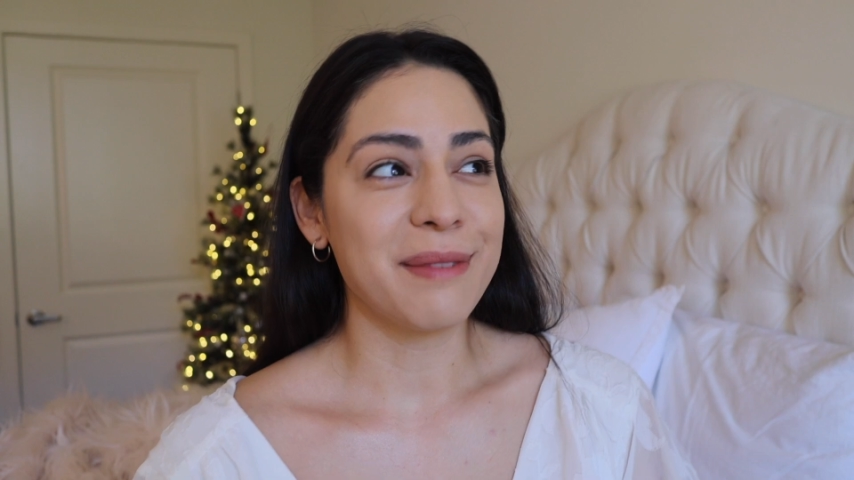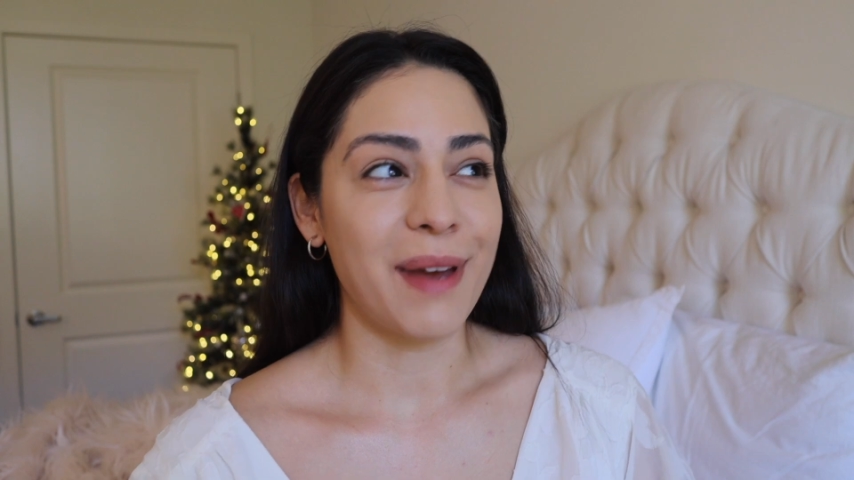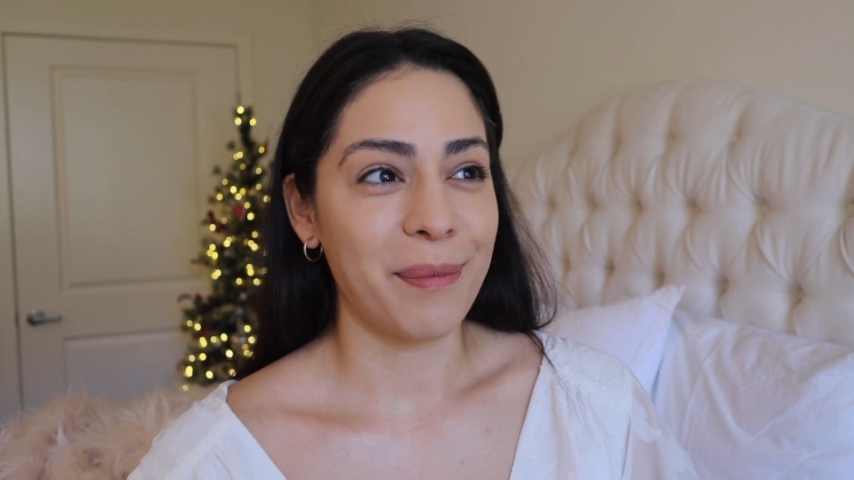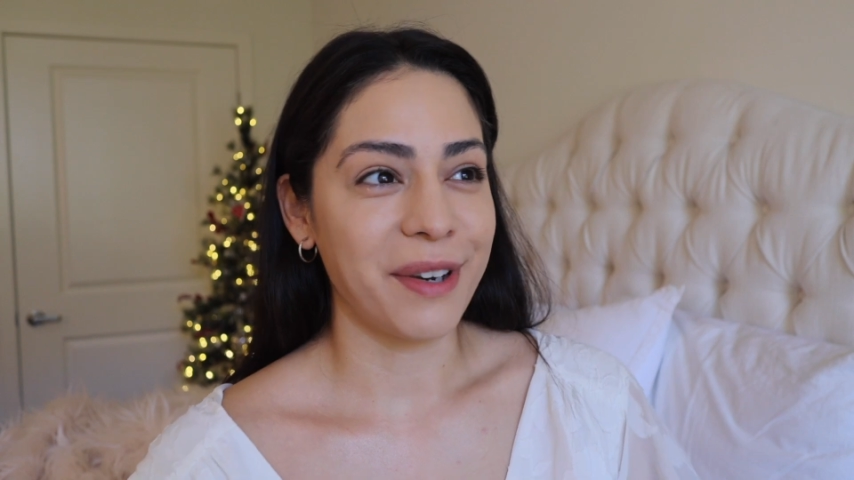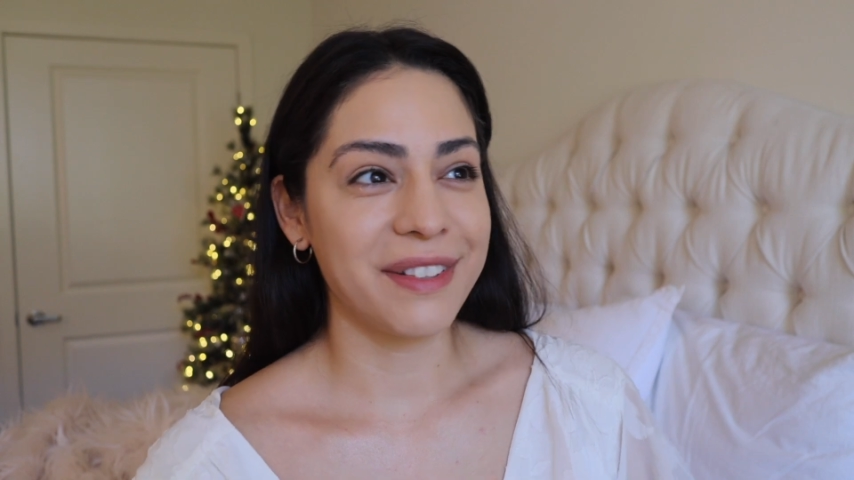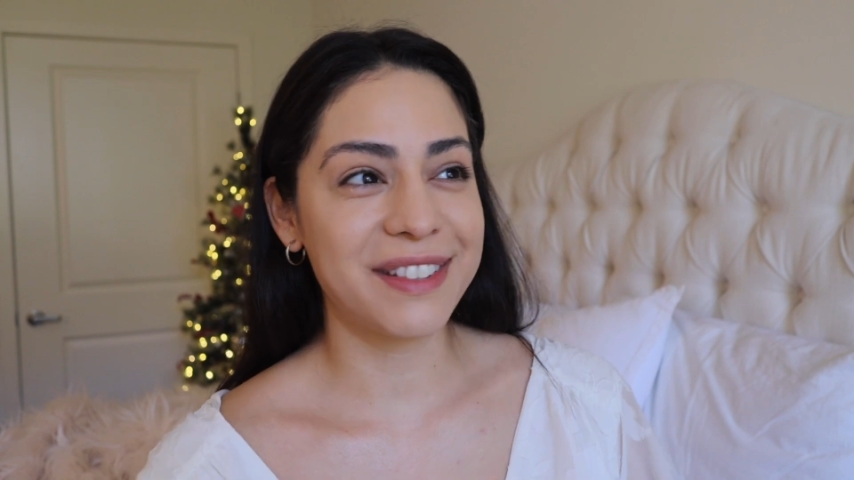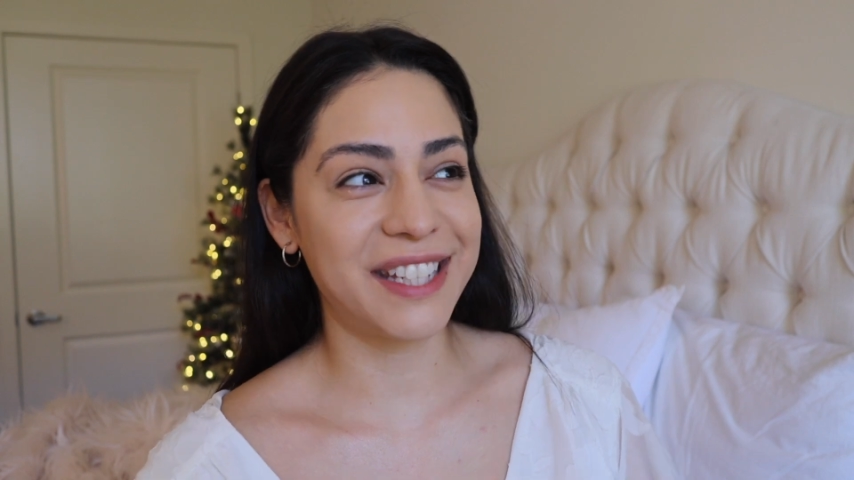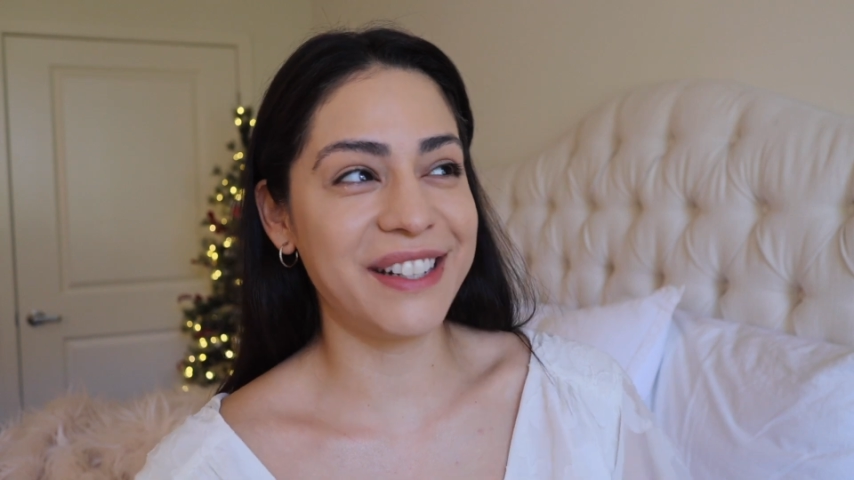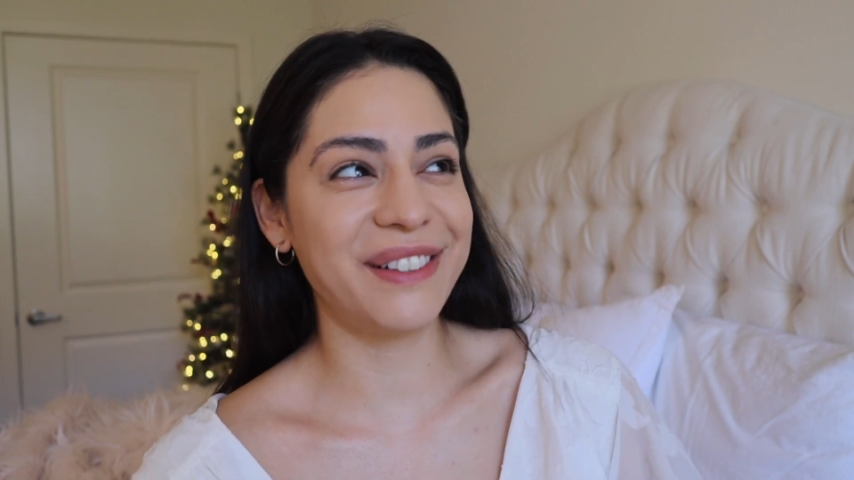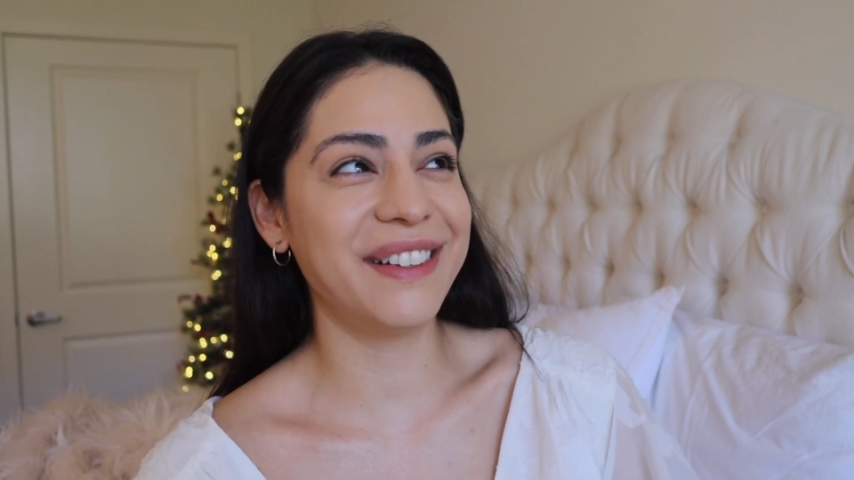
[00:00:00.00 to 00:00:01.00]
members
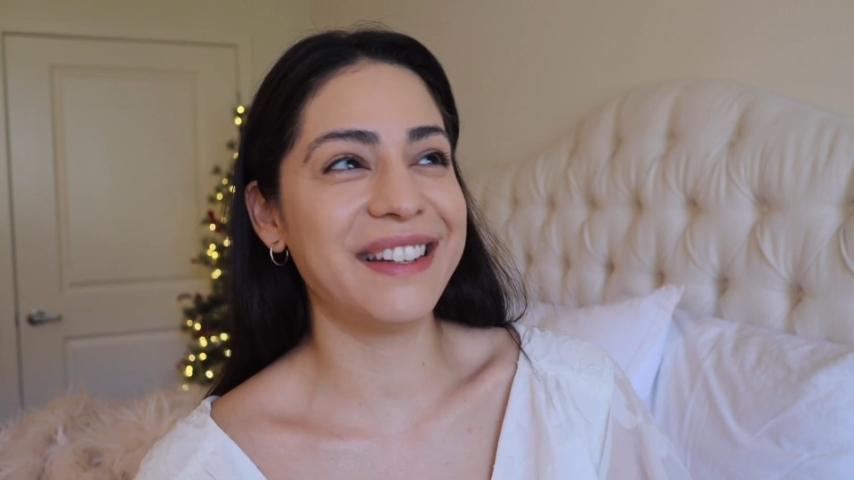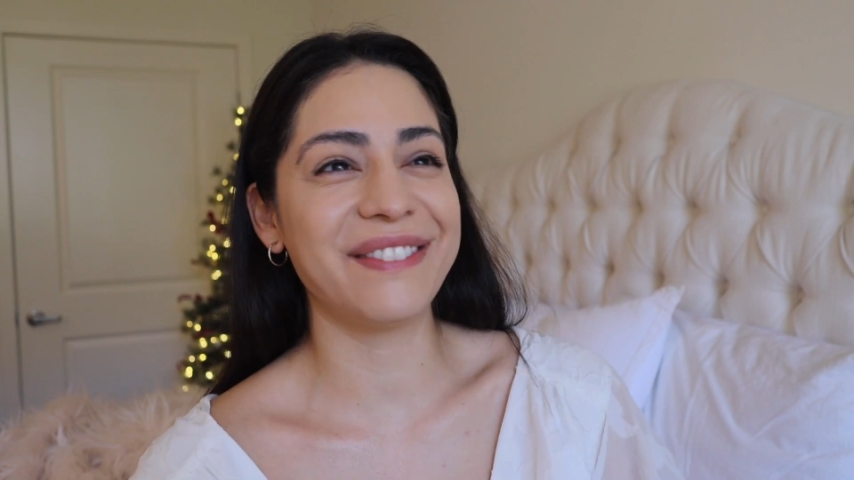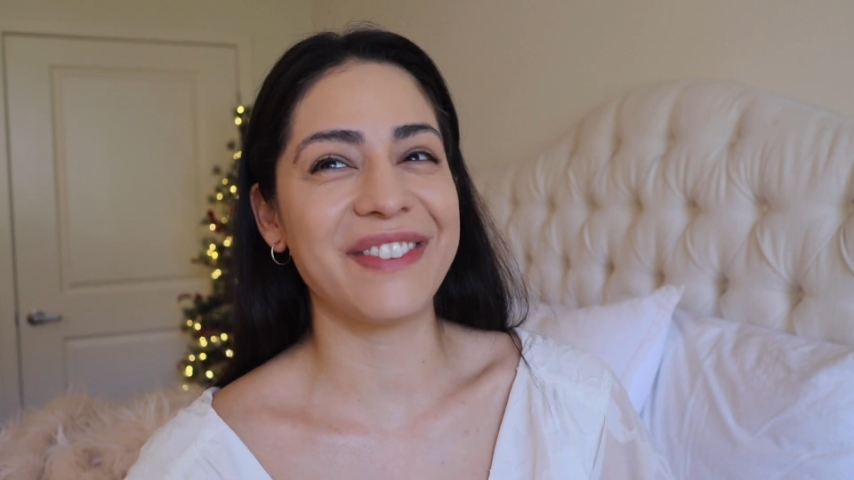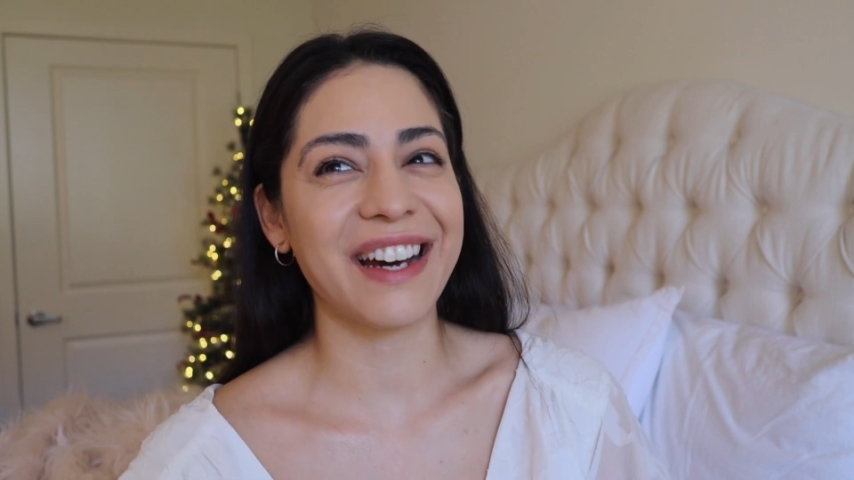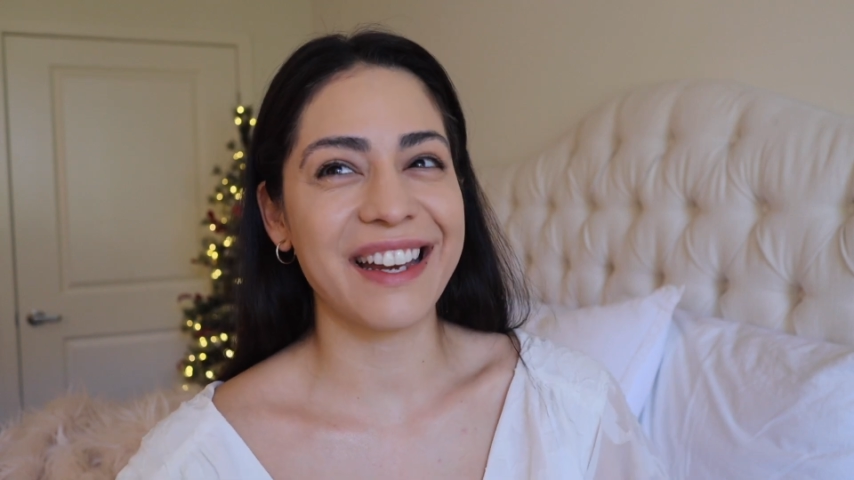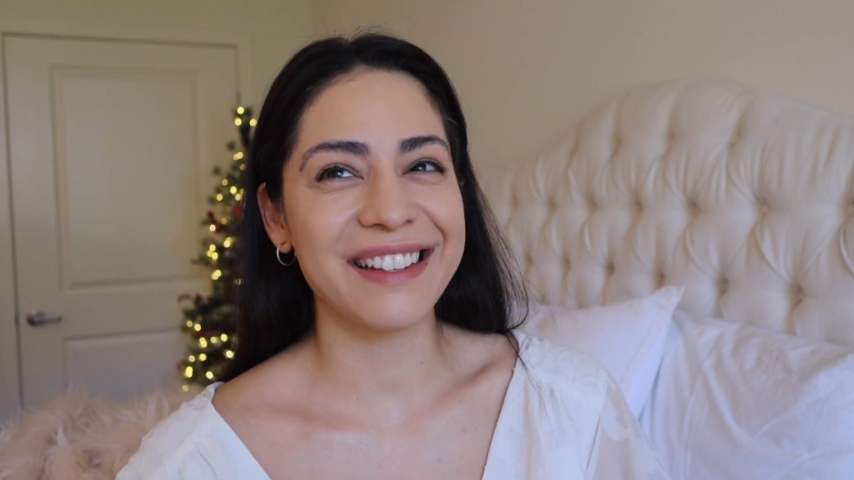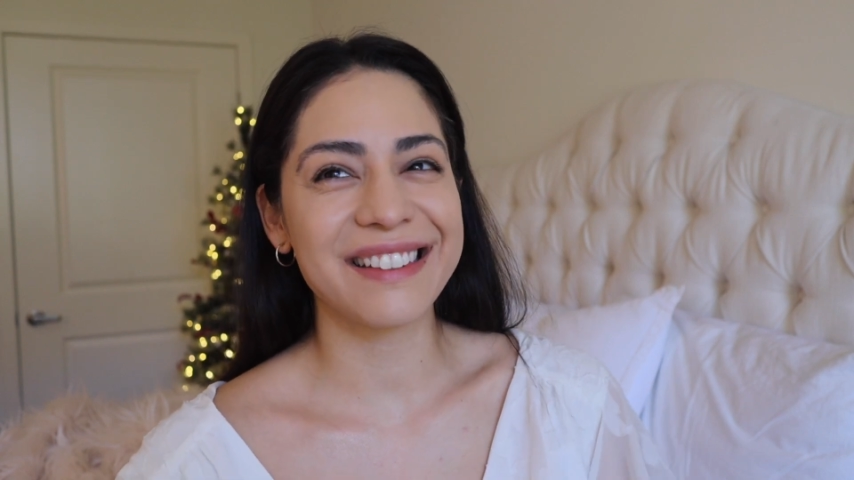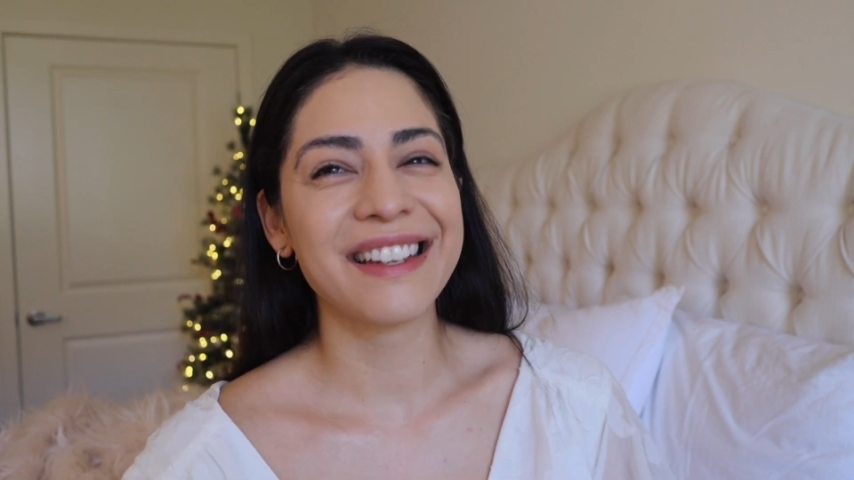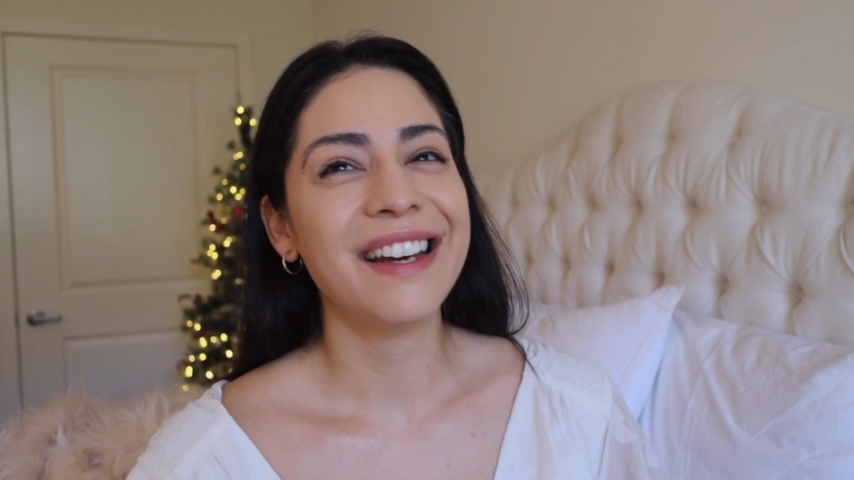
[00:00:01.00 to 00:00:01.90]
to invite?